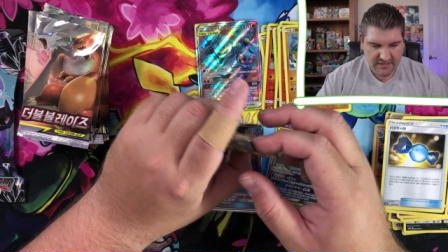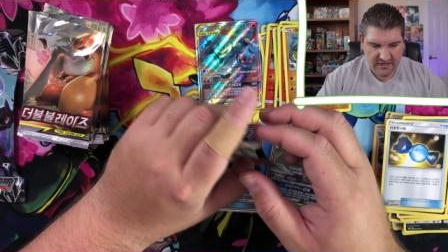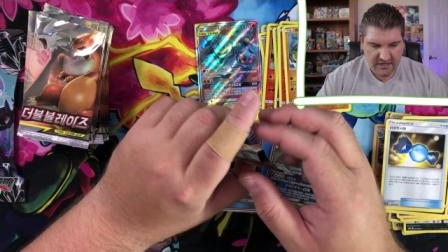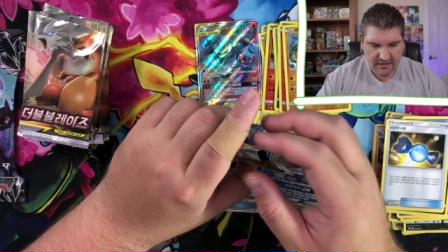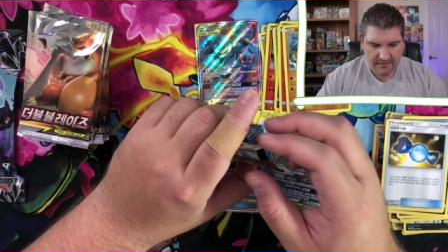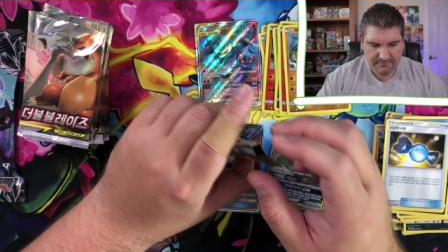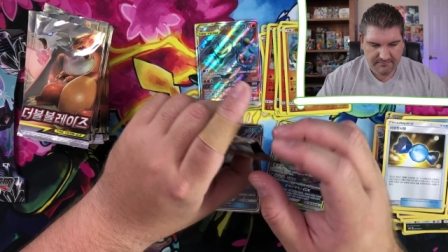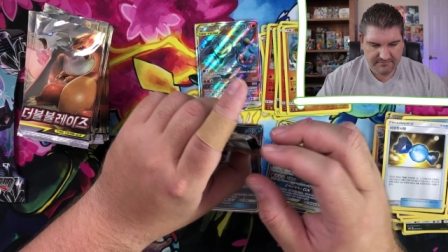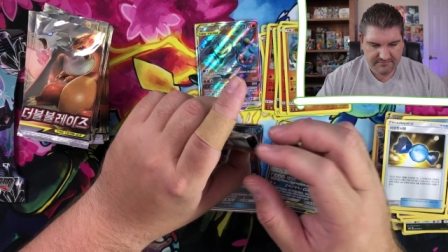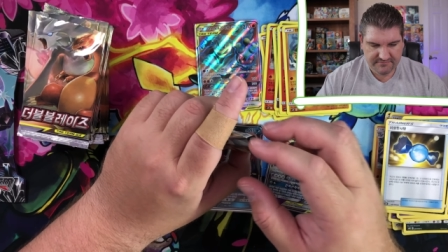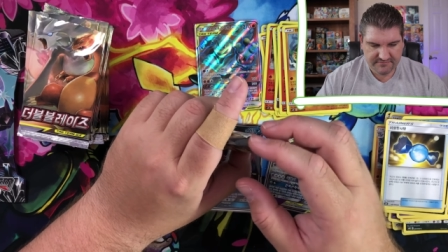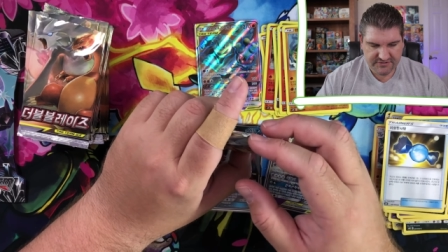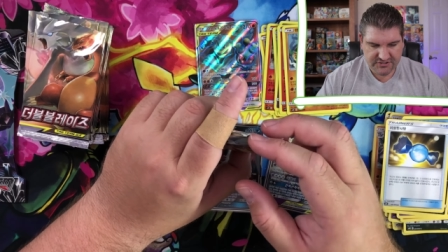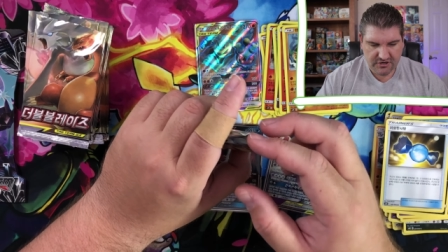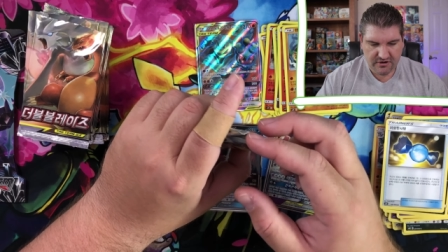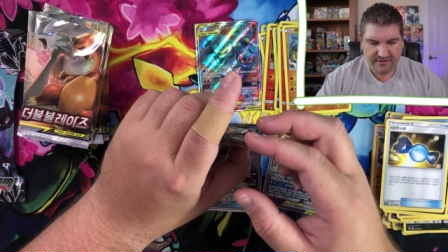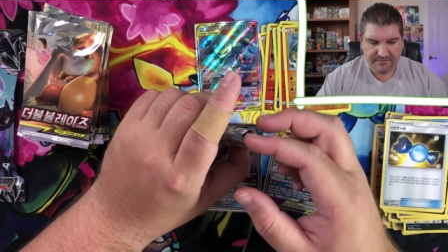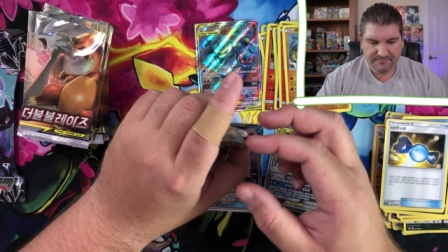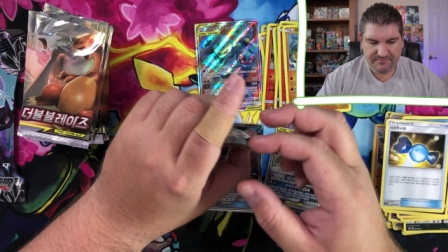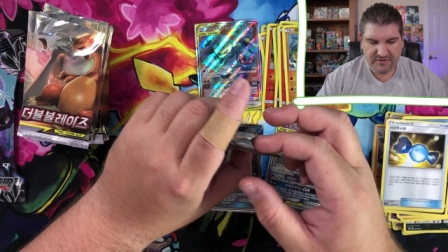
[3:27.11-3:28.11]
Um,
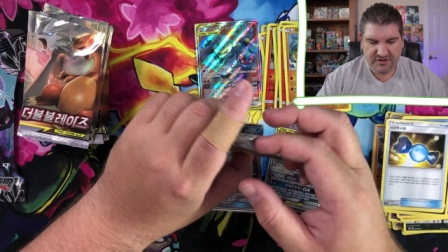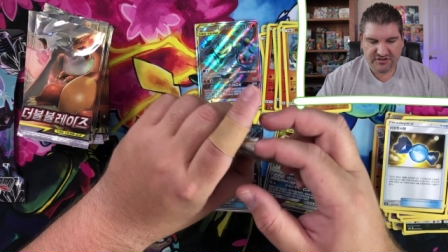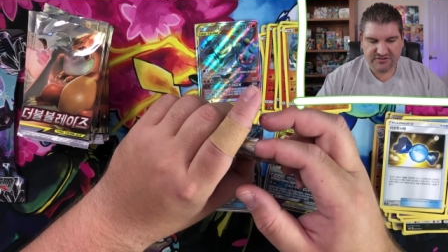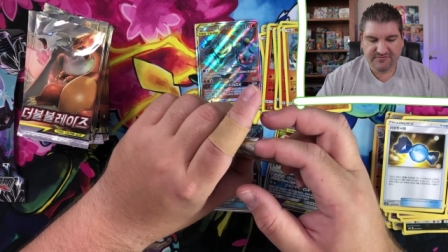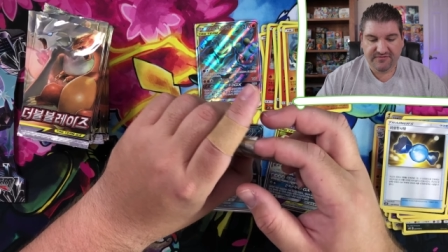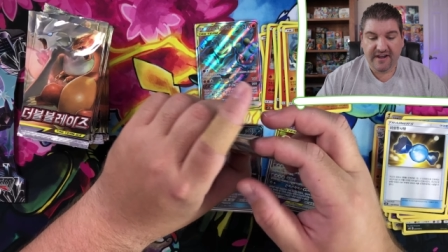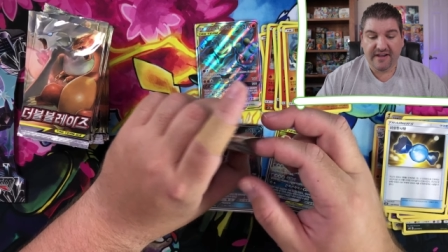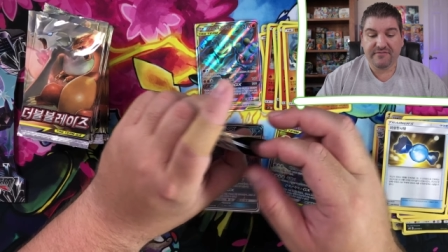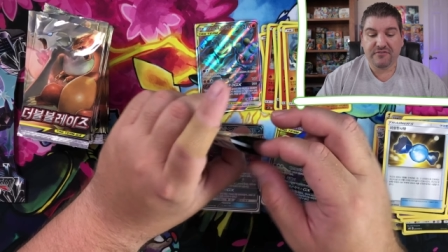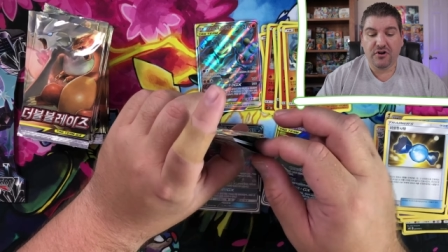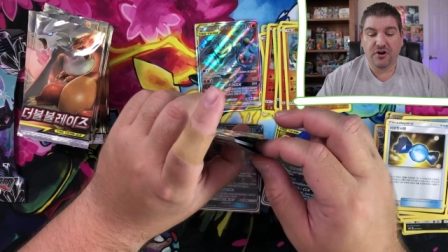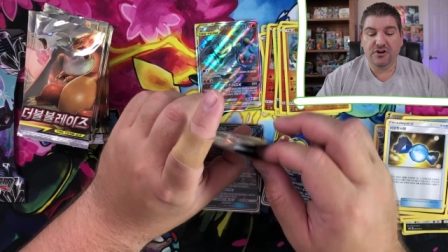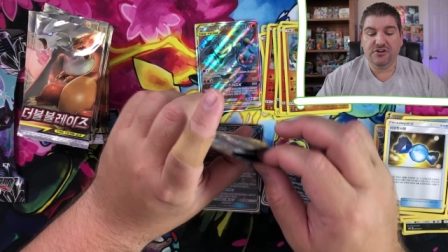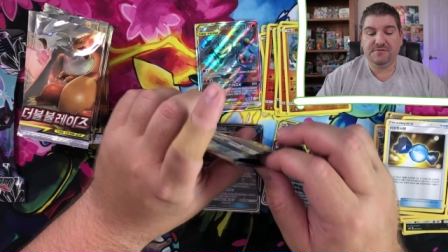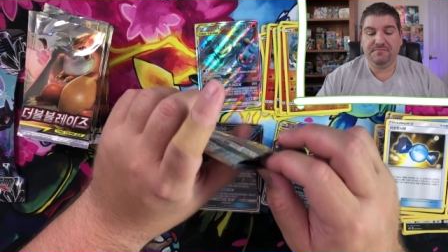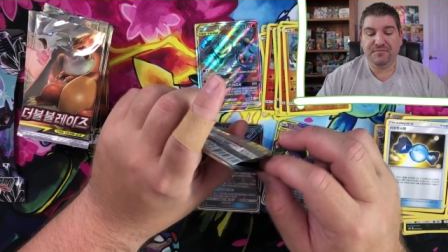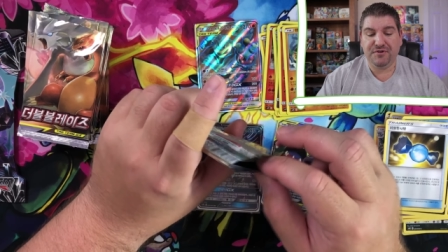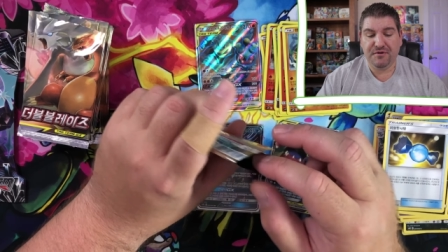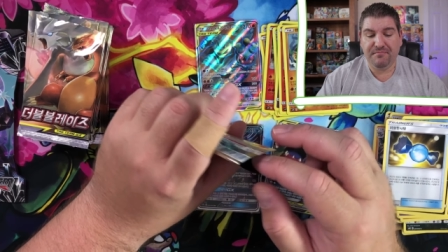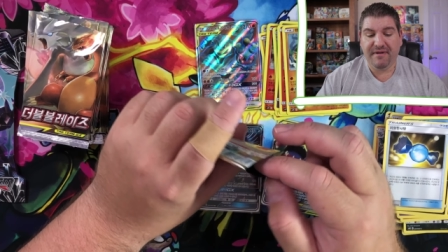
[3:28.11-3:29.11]
sorry, there's five cards
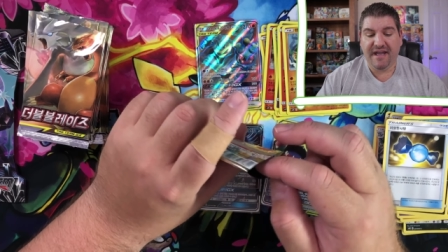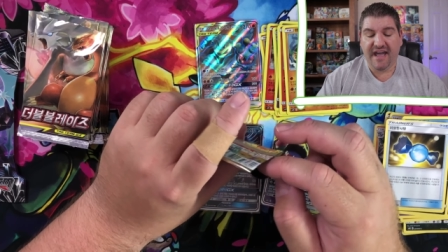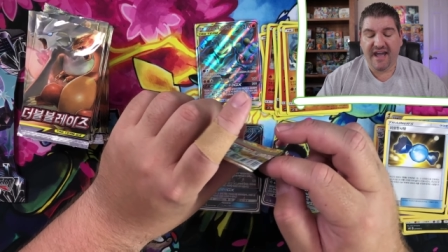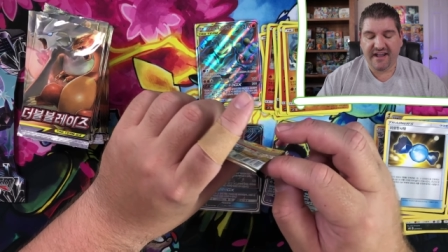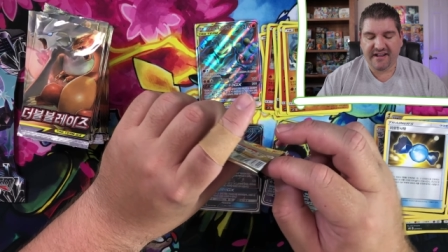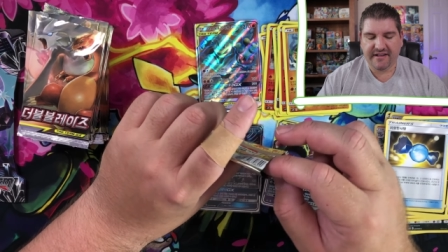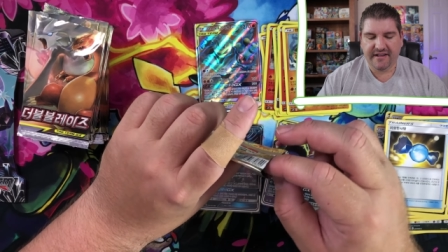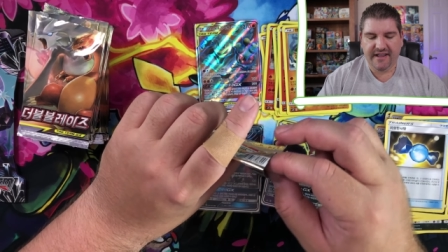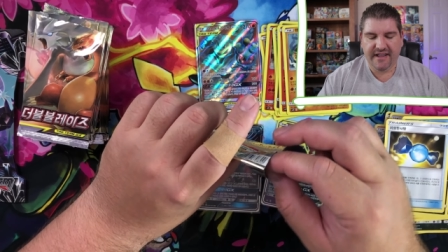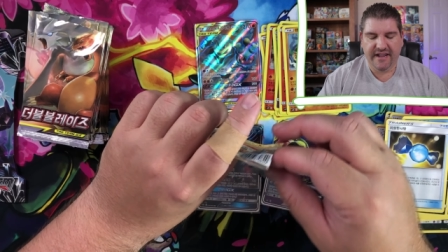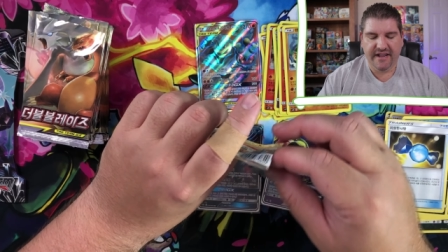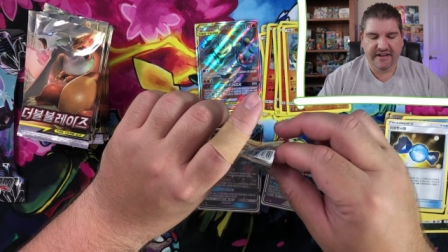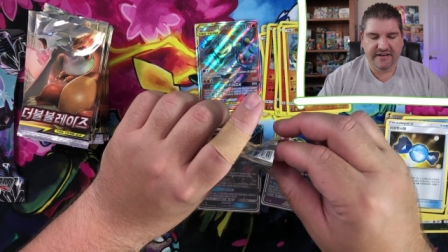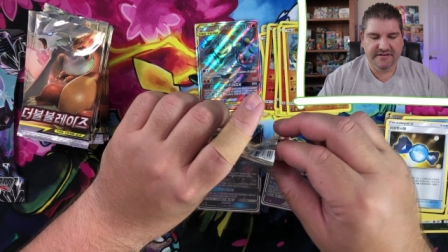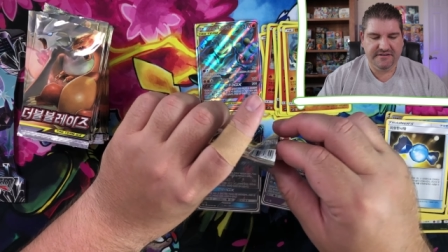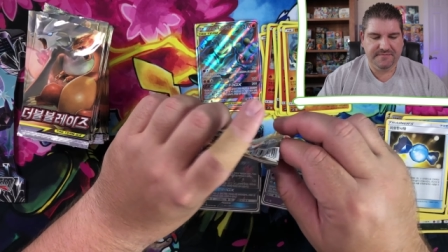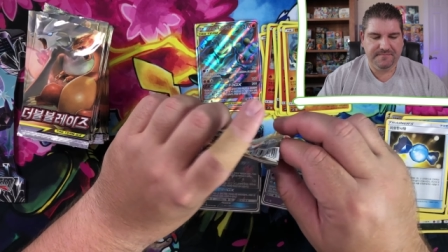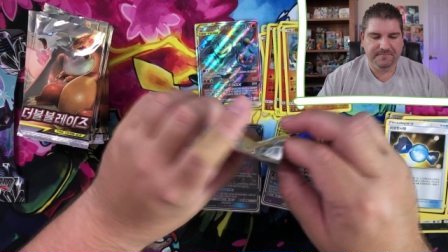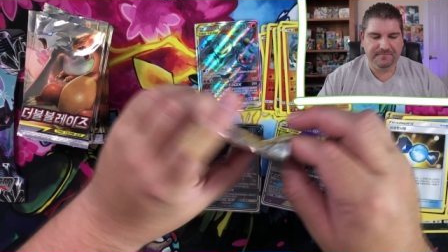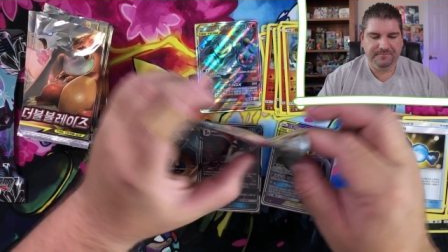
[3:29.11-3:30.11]
per pack,
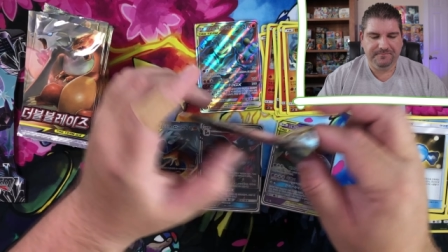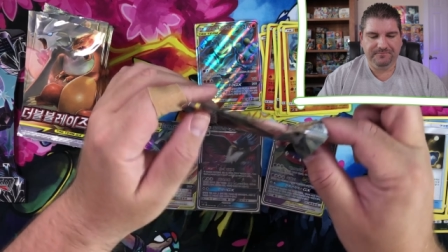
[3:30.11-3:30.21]
and